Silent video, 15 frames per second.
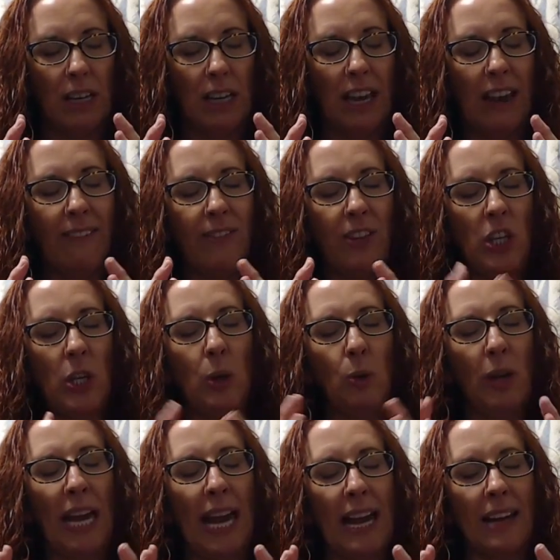if
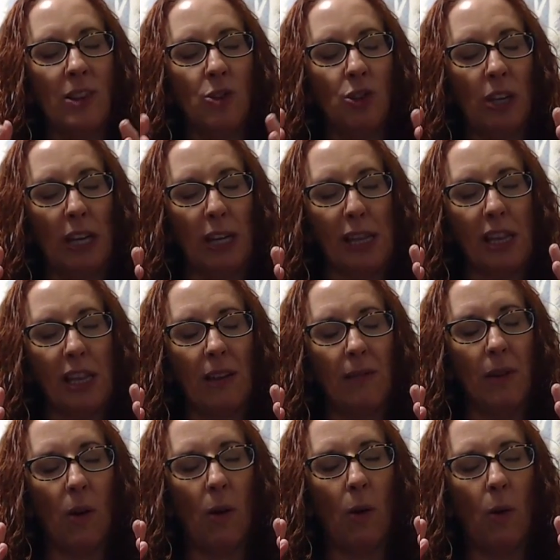you can just
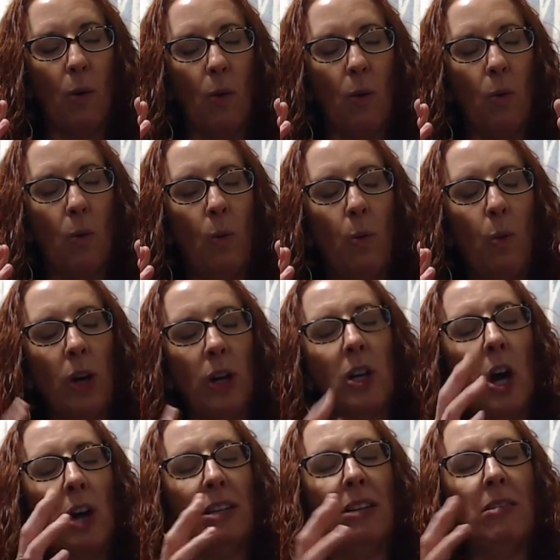
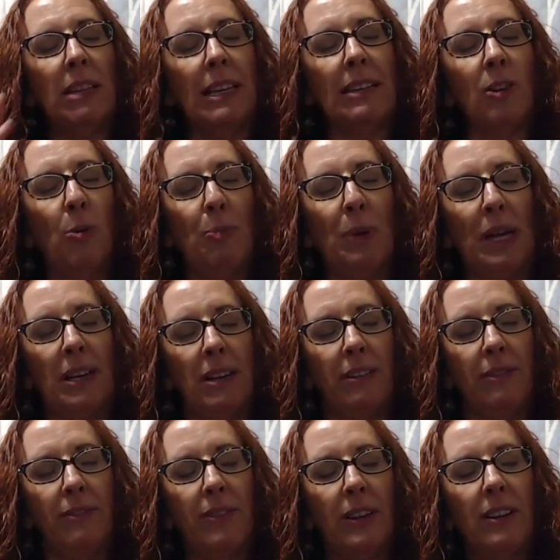work on a little bit
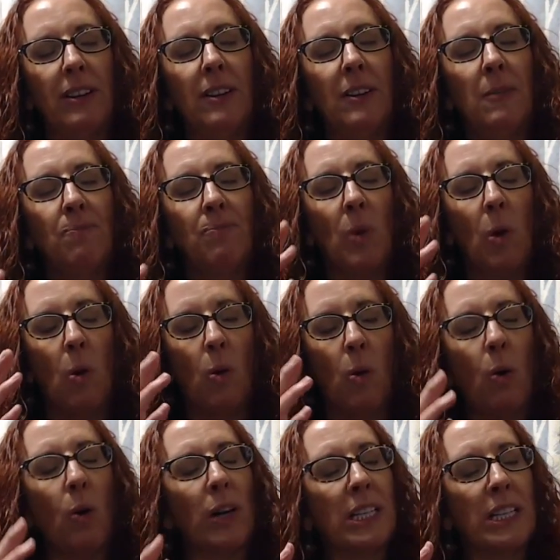of
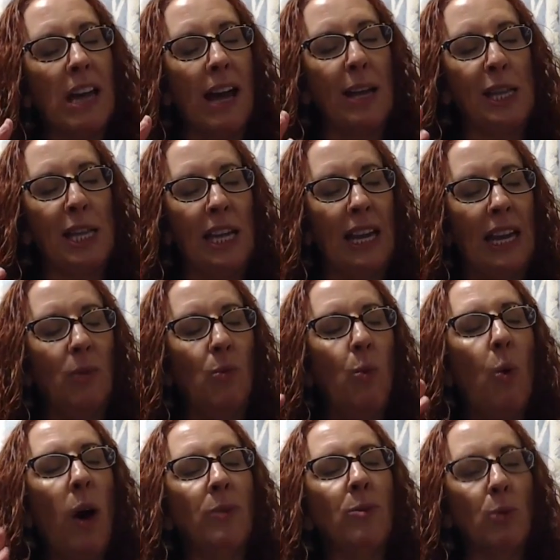organizing in
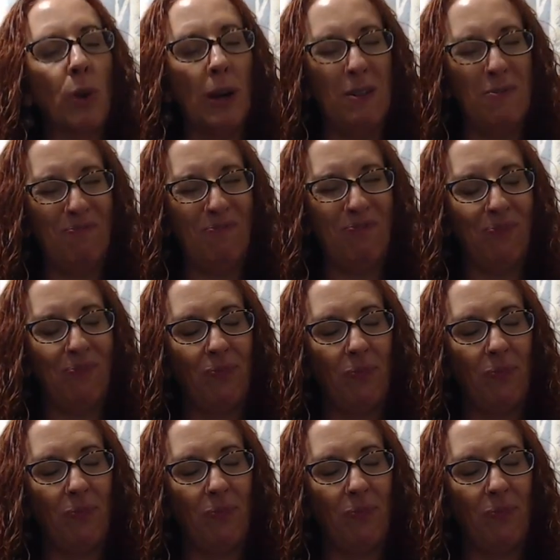one room,